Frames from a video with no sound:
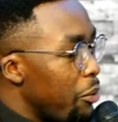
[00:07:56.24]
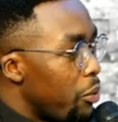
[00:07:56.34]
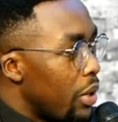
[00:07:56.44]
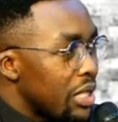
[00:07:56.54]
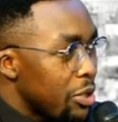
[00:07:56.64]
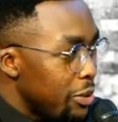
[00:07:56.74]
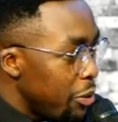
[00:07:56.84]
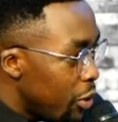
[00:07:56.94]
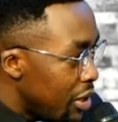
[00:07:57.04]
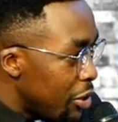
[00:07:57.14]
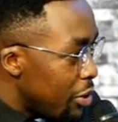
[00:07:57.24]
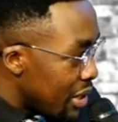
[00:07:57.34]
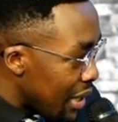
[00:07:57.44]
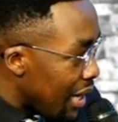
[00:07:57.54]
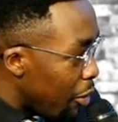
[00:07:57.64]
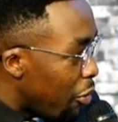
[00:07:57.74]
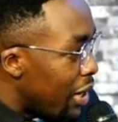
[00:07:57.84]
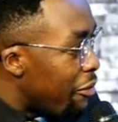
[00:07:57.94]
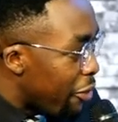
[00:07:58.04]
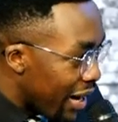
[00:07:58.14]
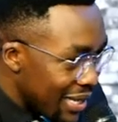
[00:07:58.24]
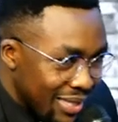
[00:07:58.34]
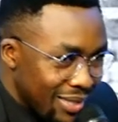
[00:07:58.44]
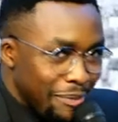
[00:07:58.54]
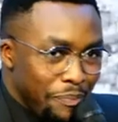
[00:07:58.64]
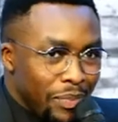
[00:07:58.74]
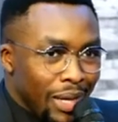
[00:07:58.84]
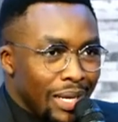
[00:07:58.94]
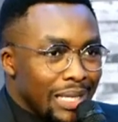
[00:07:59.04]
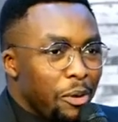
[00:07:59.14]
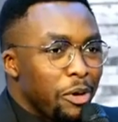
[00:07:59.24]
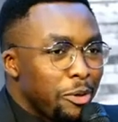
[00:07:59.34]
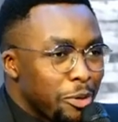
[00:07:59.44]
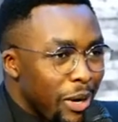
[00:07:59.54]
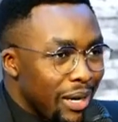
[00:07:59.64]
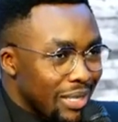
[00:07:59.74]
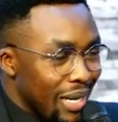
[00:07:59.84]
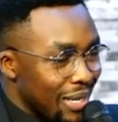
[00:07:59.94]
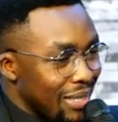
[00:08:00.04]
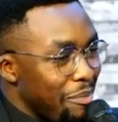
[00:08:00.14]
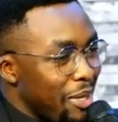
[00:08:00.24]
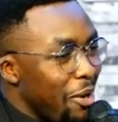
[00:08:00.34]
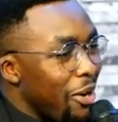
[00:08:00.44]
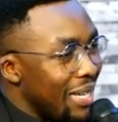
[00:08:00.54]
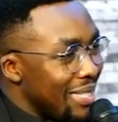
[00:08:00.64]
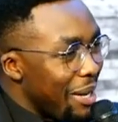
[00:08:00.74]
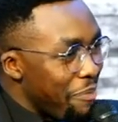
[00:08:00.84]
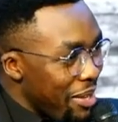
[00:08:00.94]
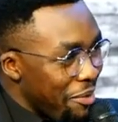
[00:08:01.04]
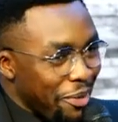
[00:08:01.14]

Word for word: Excuse me, what did you just uh, order for us? It's like when you go to a restaurant and somebody orders something for